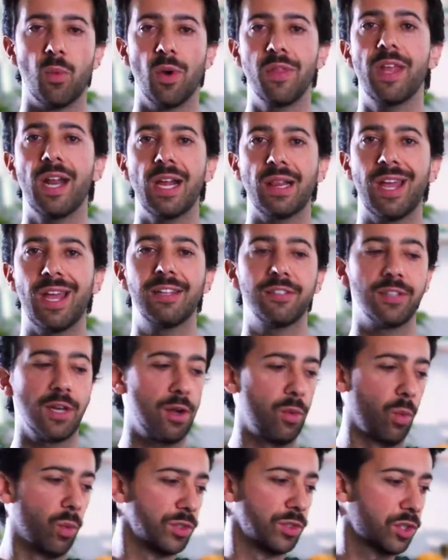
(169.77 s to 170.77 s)
the one that I landed
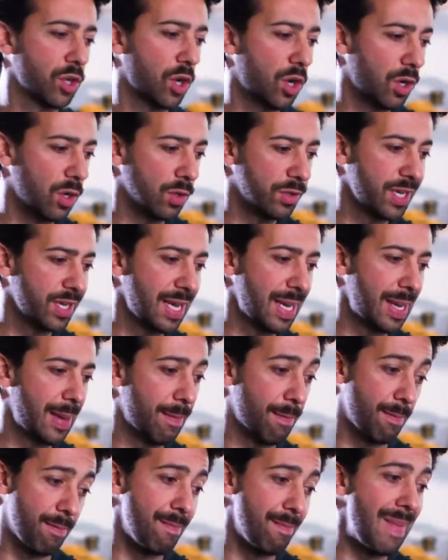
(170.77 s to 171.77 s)
on was called
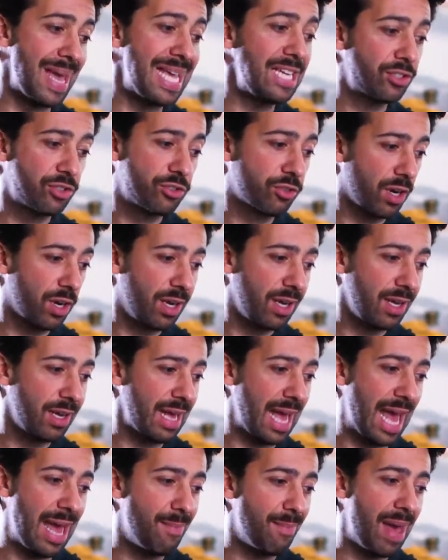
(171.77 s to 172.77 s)

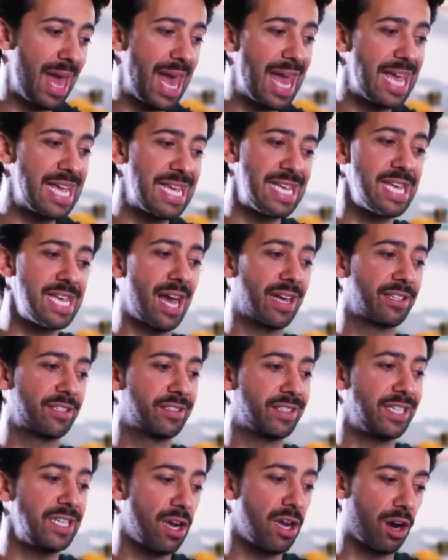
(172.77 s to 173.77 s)
Maestra,
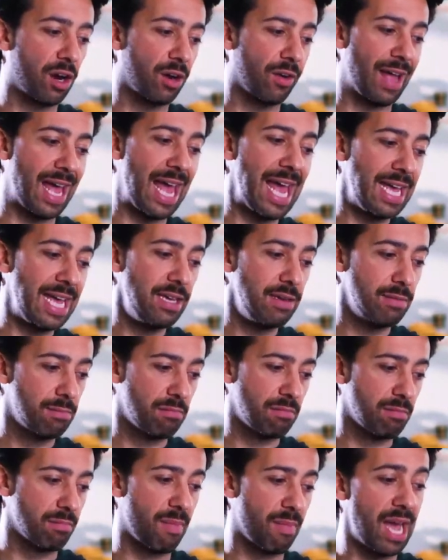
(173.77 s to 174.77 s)
M-A-E-S-T-R-A.
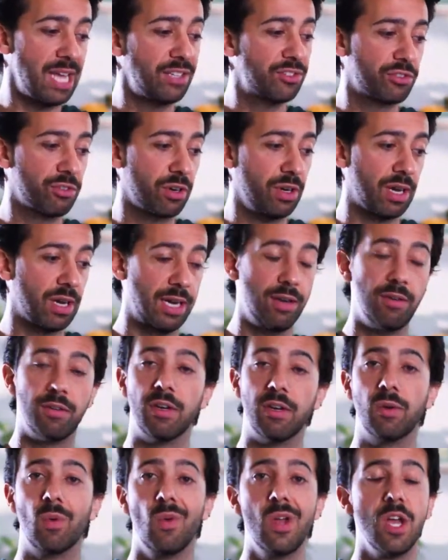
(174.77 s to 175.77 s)
Maestra, I don't
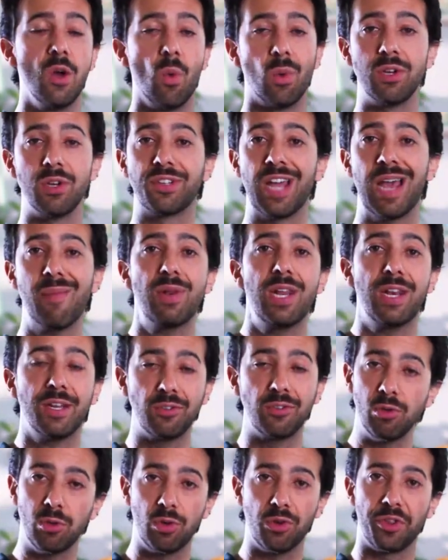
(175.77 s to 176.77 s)
know. When you type it
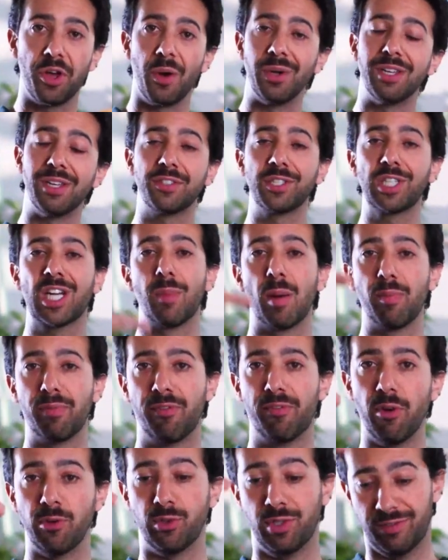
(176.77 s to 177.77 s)
into Google, though, it doesn't come up
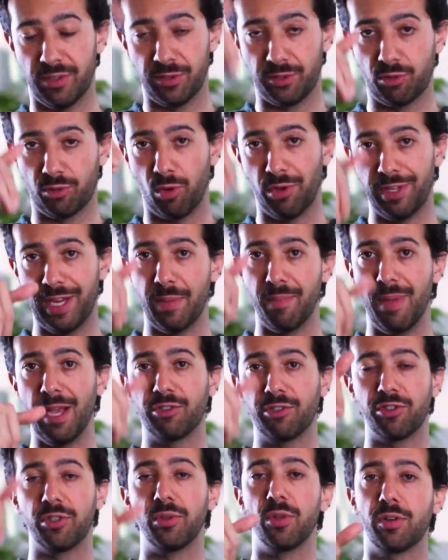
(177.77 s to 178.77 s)
first. You have to scroll down and
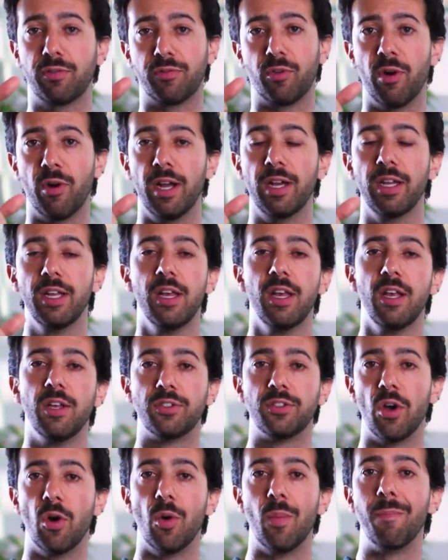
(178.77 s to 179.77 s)
make sure you look for it.
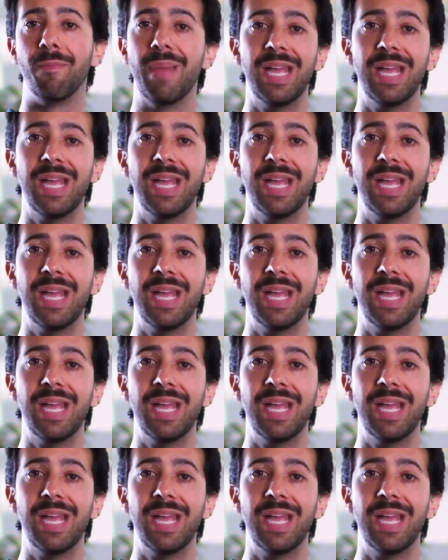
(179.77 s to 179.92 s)
So